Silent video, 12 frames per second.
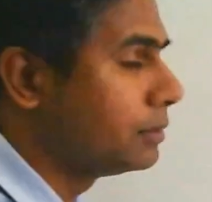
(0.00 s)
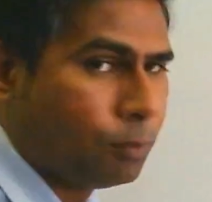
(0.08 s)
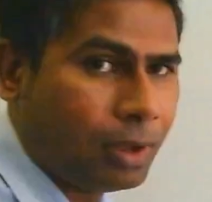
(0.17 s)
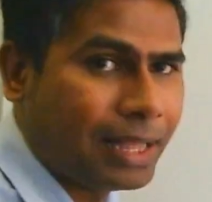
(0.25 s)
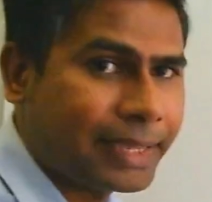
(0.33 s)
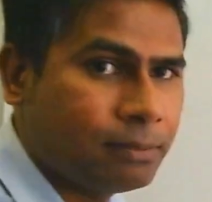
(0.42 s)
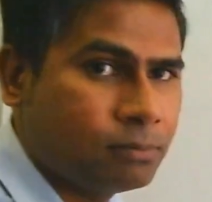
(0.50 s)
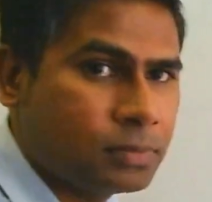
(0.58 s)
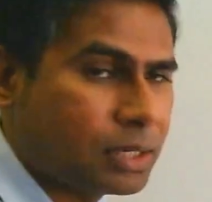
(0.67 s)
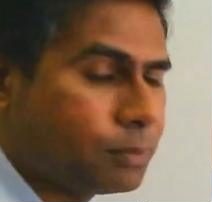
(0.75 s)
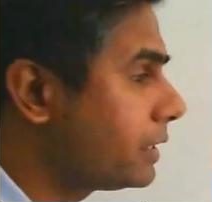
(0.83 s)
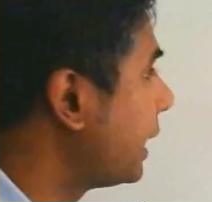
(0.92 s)
y
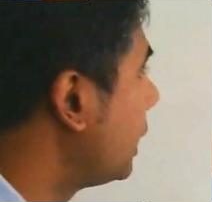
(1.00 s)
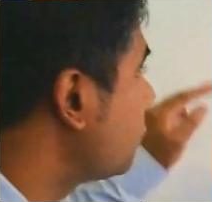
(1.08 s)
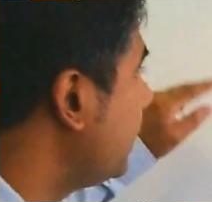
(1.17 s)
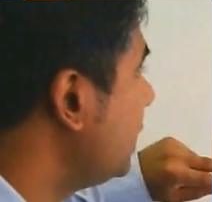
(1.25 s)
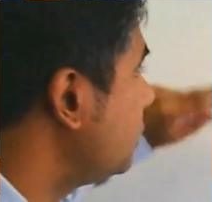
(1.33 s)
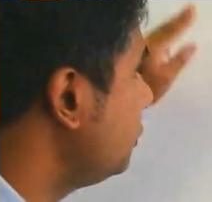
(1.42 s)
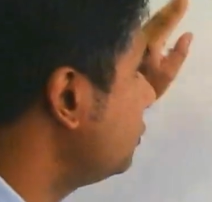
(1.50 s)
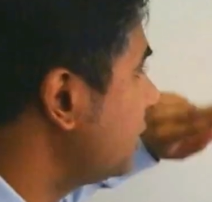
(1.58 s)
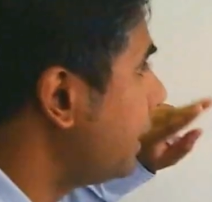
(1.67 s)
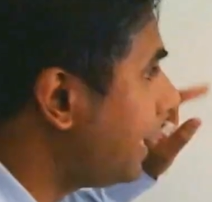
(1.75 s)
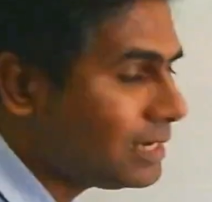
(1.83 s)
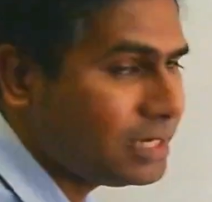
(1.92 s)
that we calculate using
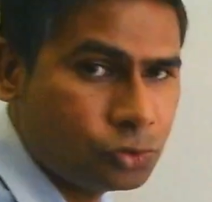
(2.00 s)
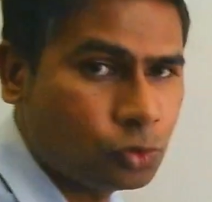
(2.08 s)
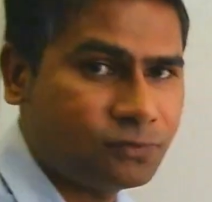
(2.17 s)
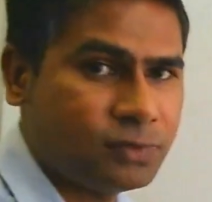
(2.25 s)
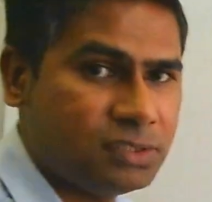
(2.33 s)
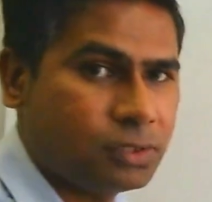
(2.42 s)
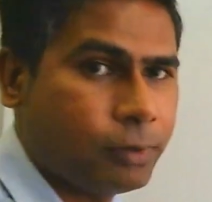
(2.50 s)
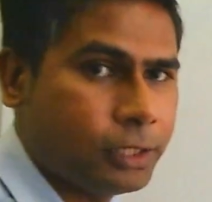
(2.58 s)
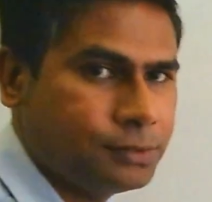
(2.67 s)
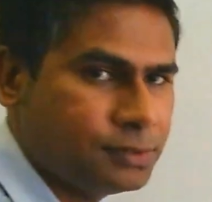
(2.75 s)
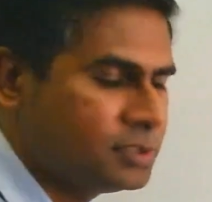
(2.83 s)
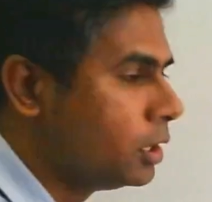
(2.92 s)
any two of these
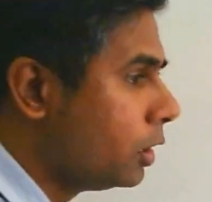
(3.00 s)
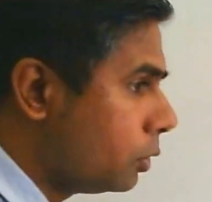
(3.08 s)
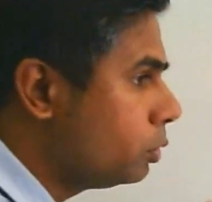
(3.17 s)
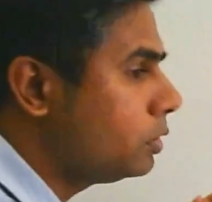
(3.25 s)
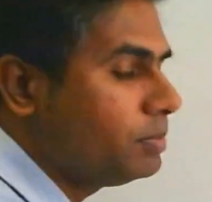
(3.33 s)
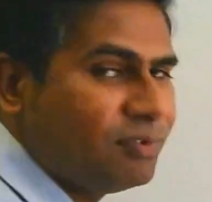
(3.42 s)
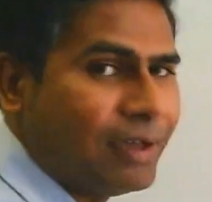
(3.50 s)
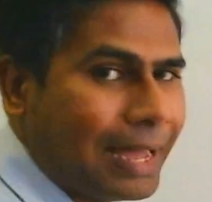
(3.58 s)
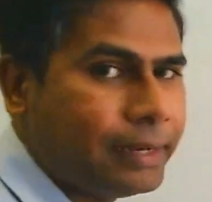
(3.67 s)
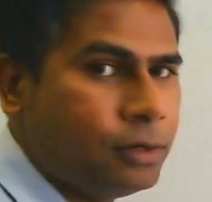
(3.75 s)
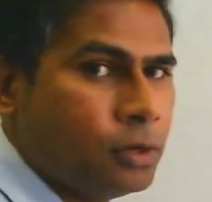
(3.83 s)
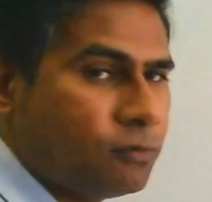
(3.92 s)
equations will be
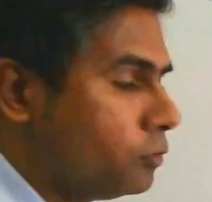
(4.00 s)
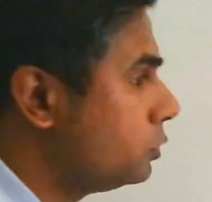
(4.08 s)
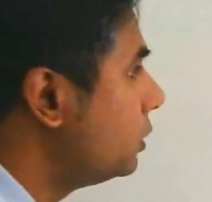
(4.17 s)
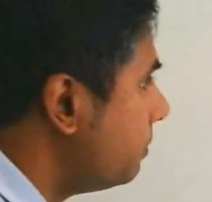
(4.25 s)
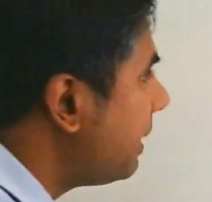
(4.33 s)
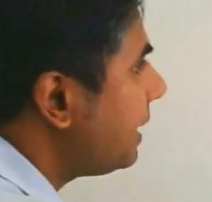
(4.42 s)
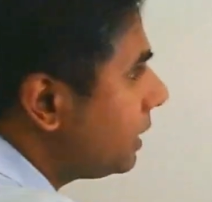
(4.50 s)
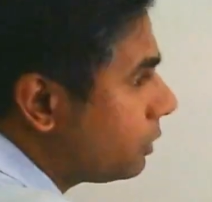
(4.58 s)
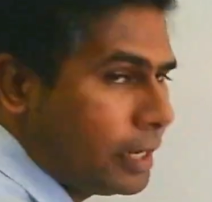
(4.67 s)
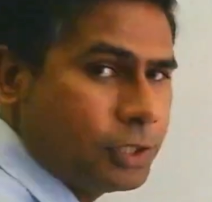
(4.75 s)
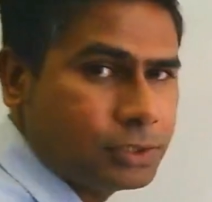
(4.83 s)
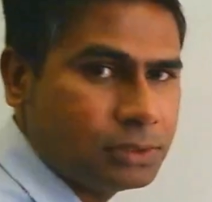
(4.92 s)
valid for the remaining
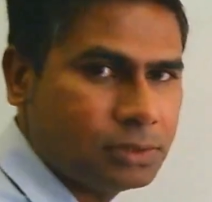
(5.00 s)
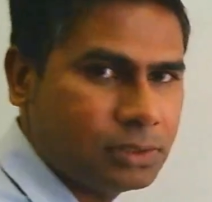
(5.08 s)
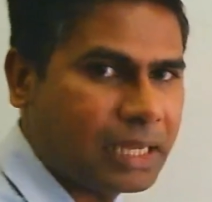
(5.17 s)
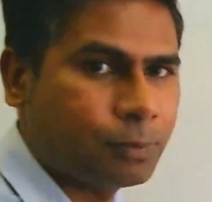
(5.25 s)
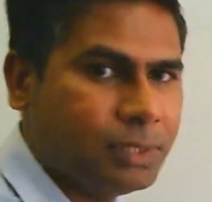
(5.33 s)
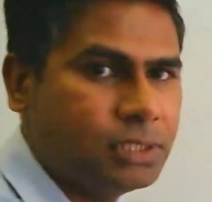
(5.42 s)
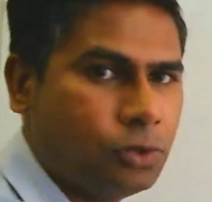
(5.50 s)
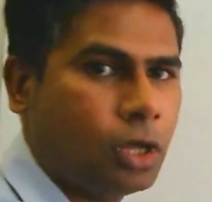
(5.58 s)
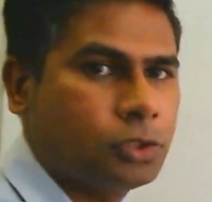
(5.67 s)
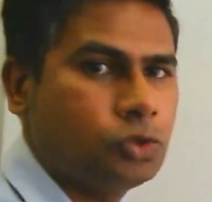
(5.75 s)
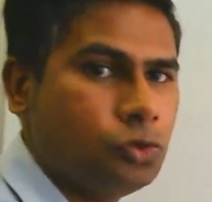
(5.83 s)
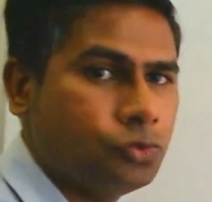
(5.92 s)
equation that we did
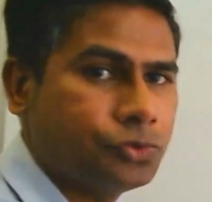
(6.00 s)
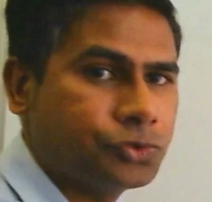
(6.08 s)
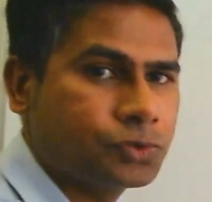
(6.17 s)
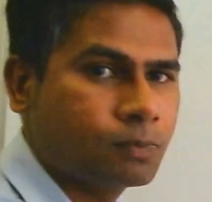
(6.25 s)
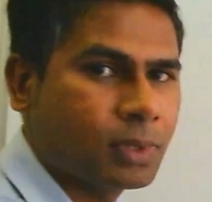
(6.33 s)
not use.